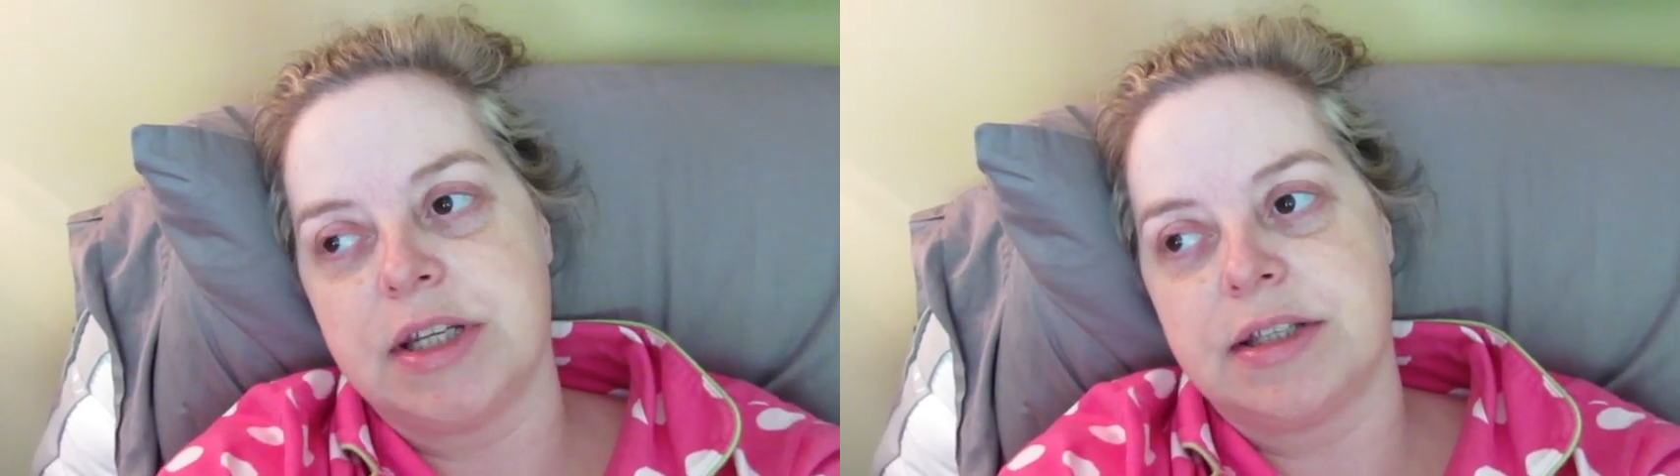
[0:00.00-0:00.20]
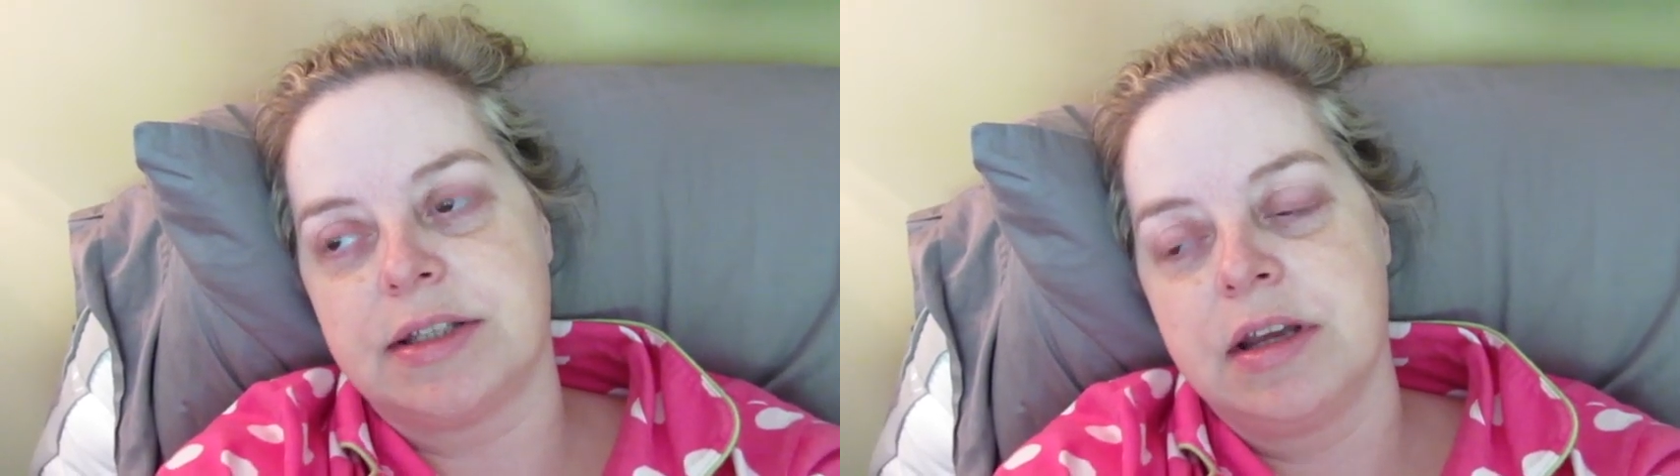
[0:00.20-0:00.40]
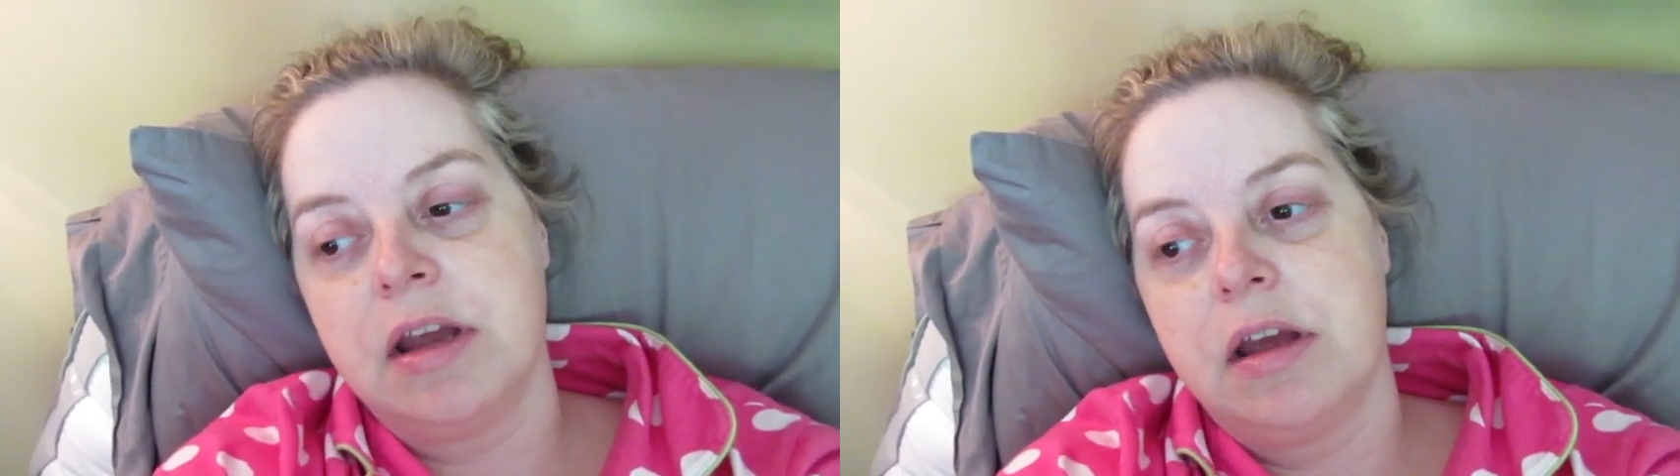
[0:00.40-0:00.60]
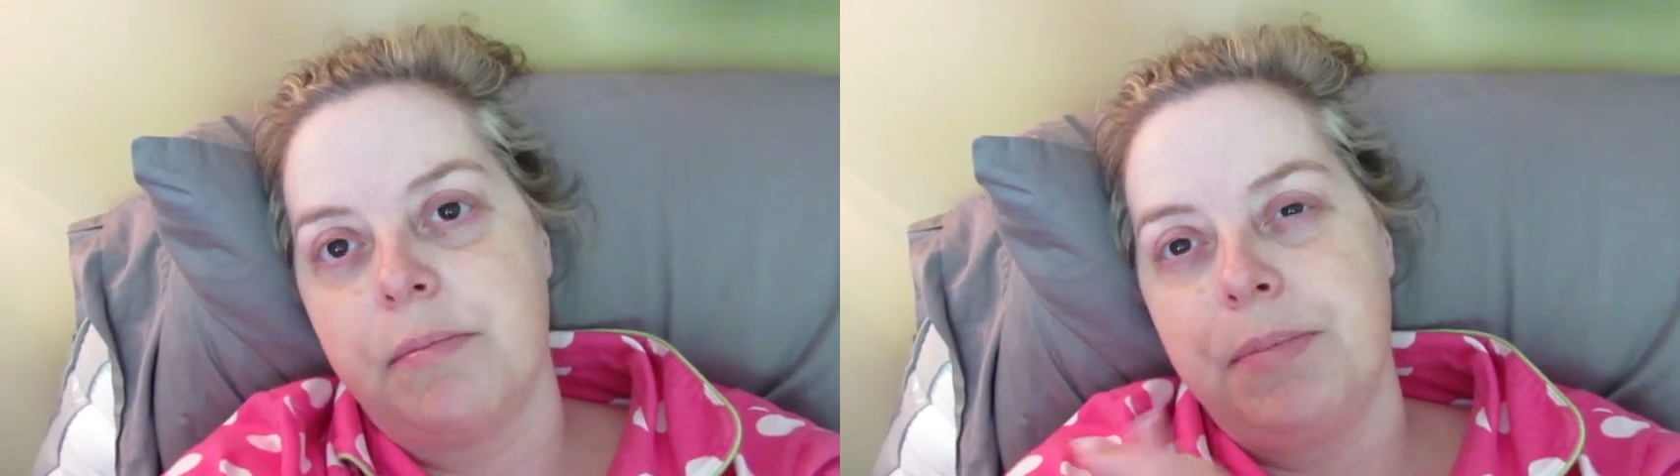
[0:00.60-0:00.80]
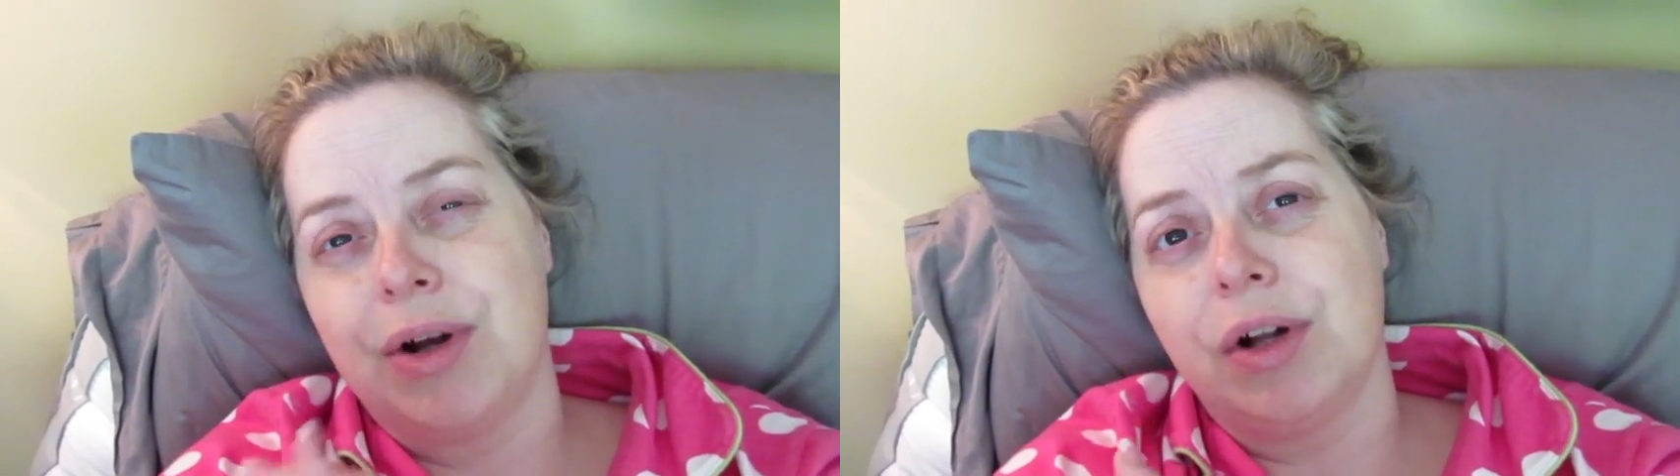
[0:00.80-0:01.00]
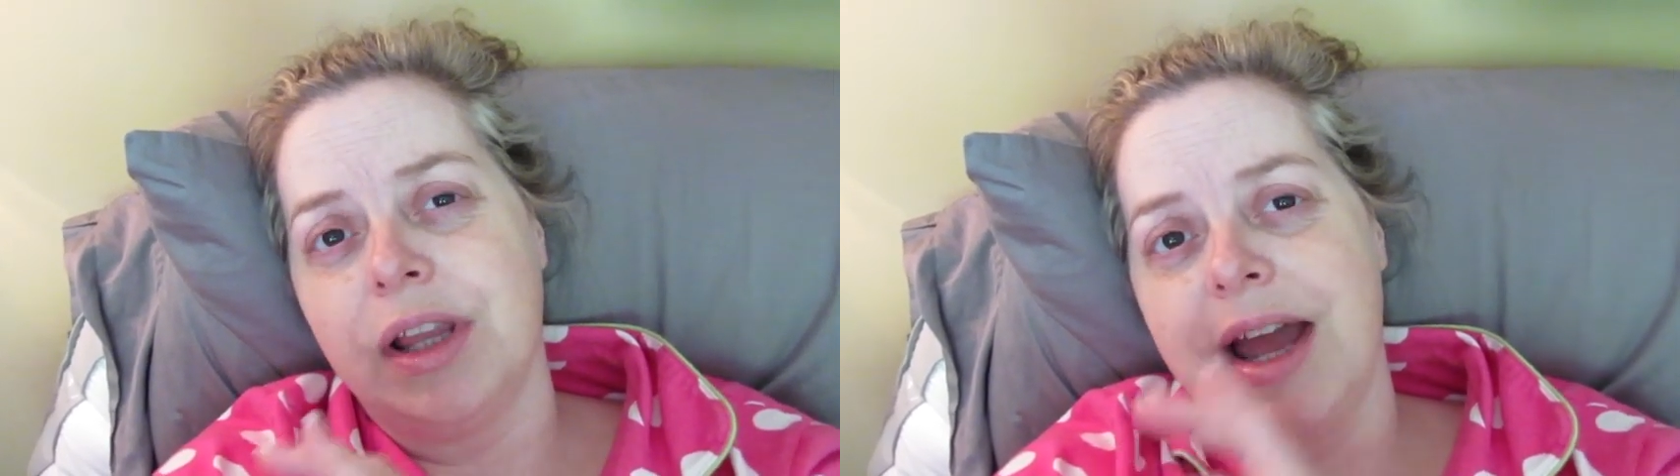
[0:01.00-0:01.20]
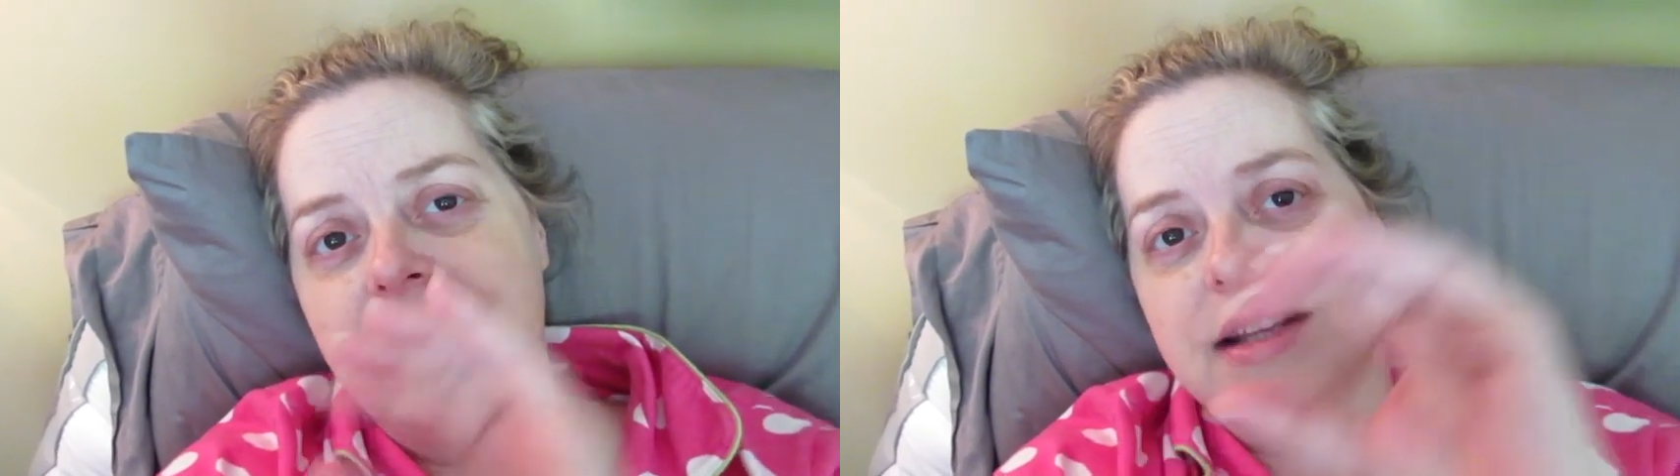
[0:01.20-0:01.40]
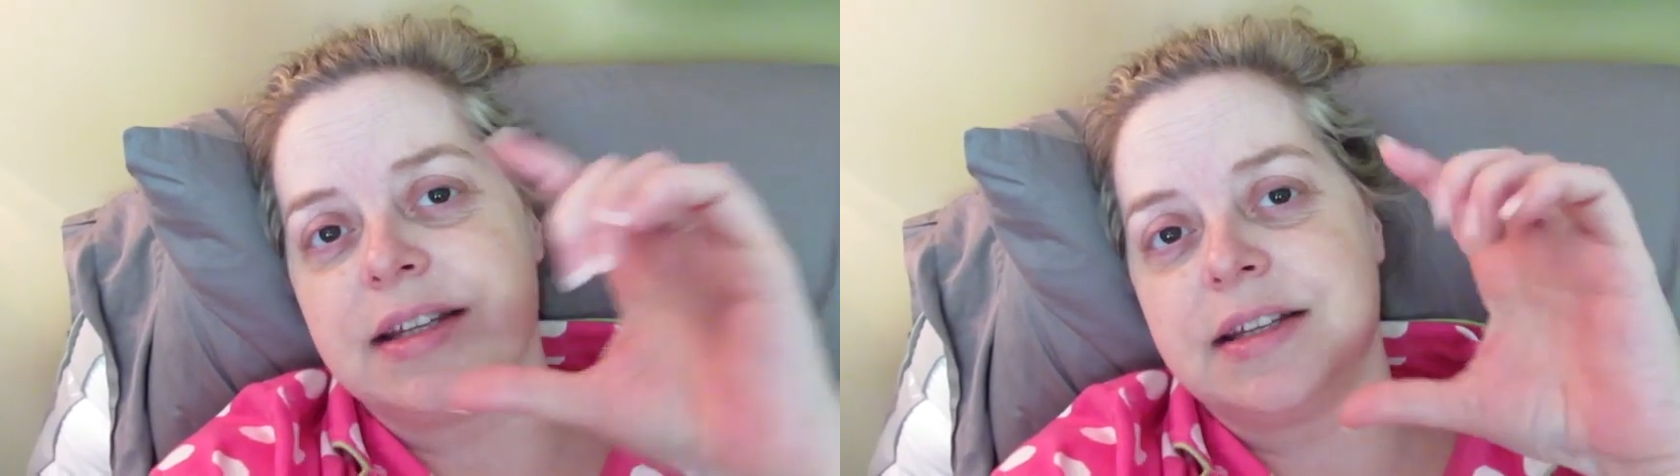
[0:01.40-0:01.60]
it's Miralax.